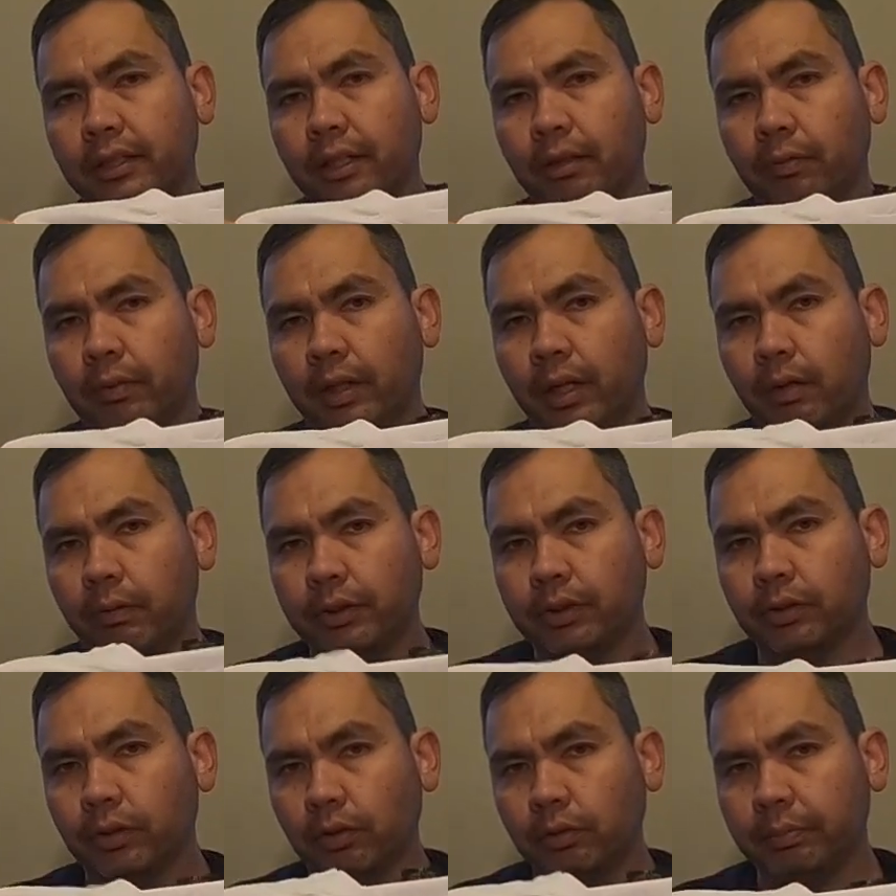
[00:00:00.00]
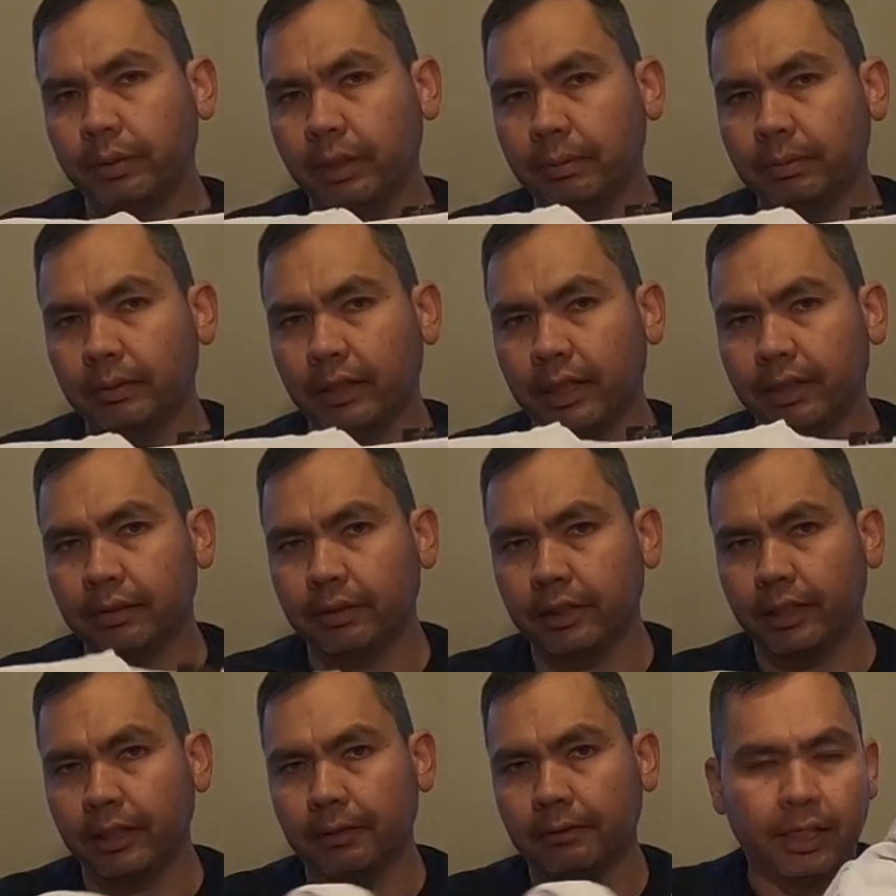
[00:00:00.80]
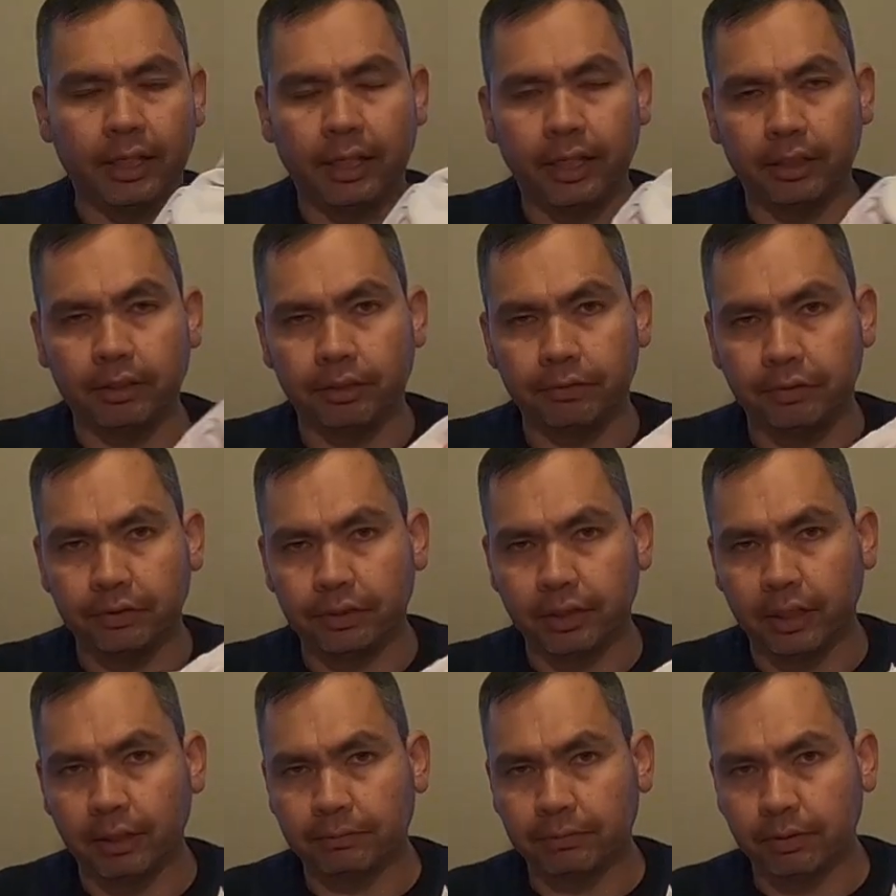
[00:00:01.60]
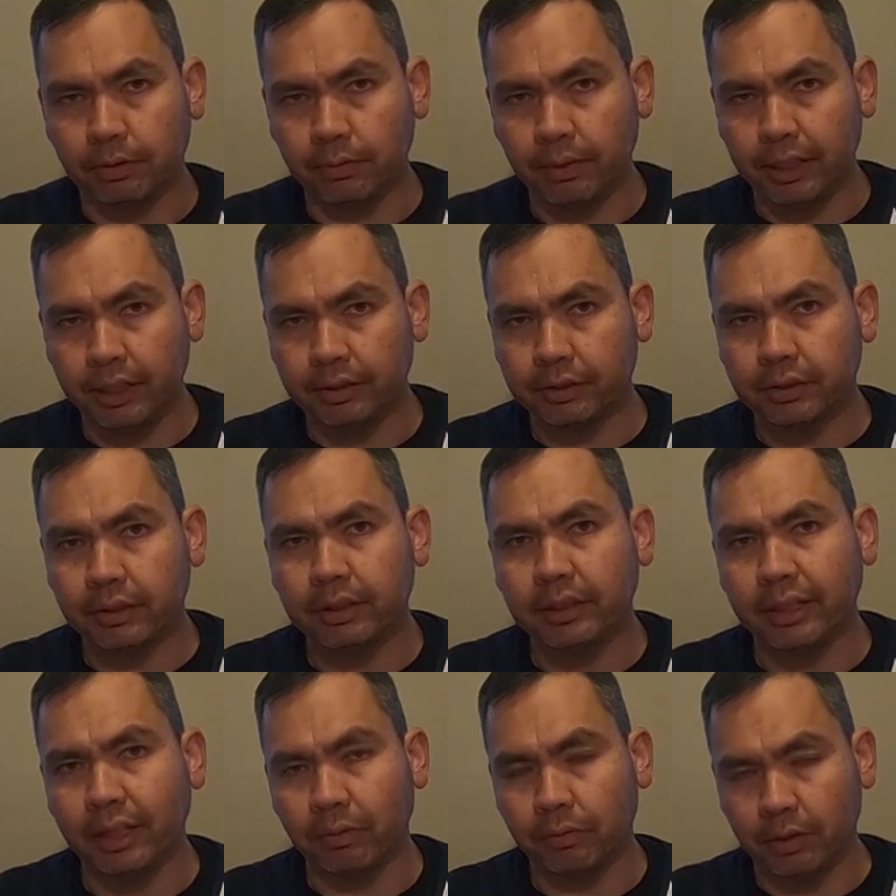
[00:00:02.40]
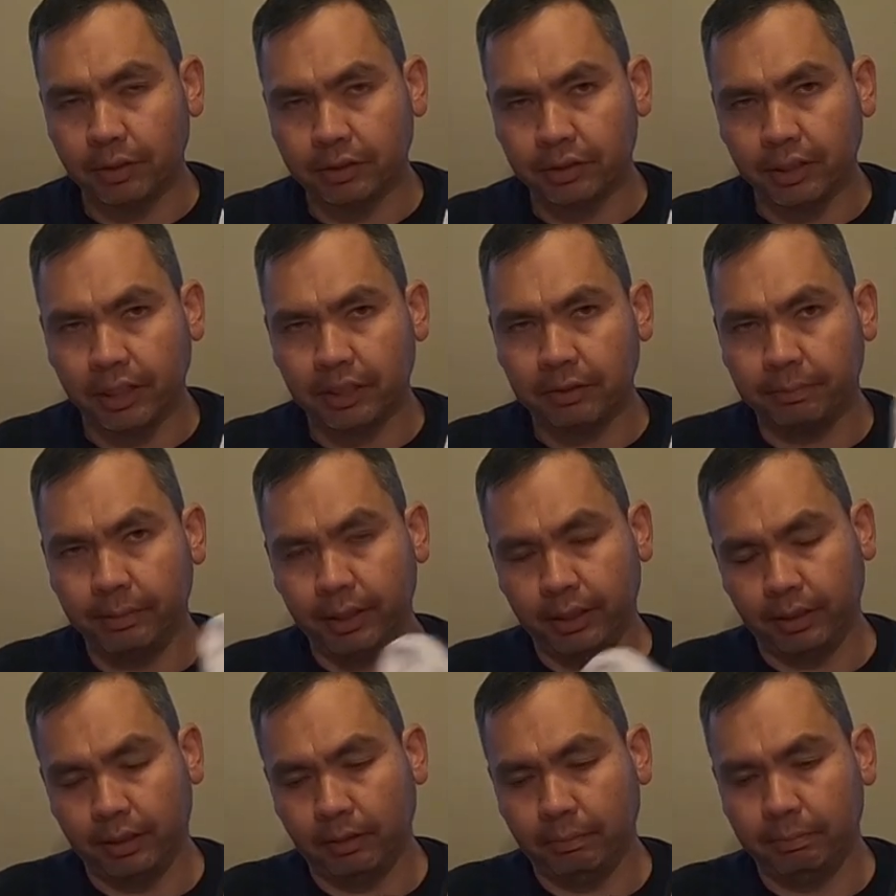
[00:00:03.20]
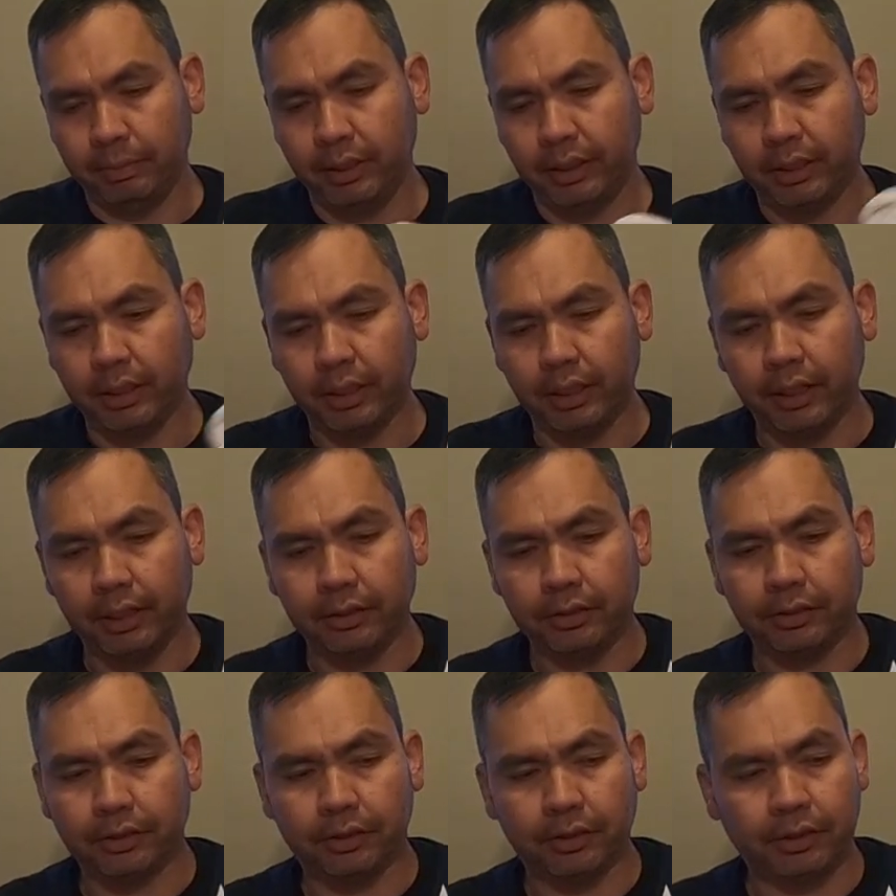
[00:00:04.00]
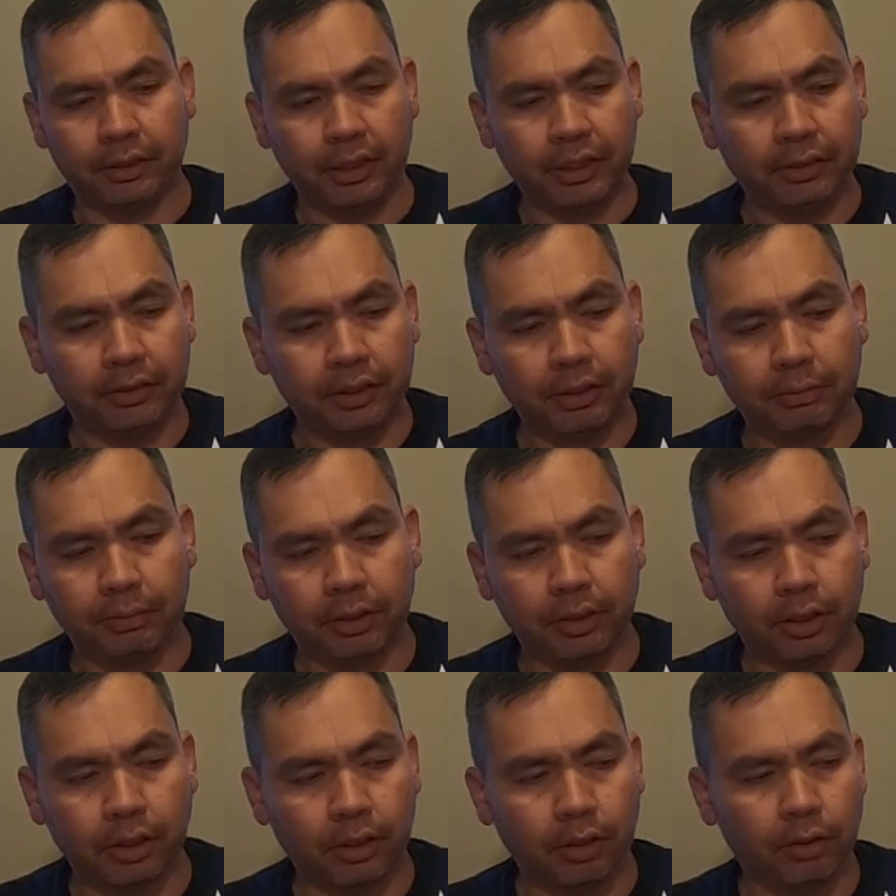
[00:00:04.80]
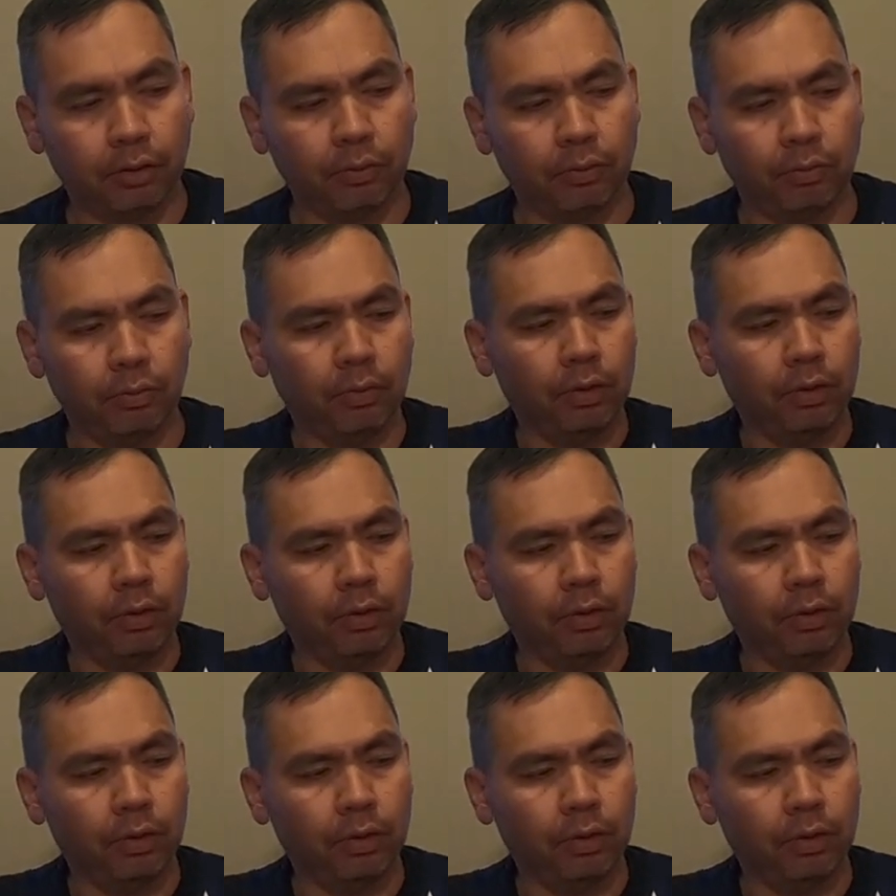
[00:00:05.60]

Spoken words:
that we always told people out there is, if you sign up for a race, get one size bigger, because these seem to go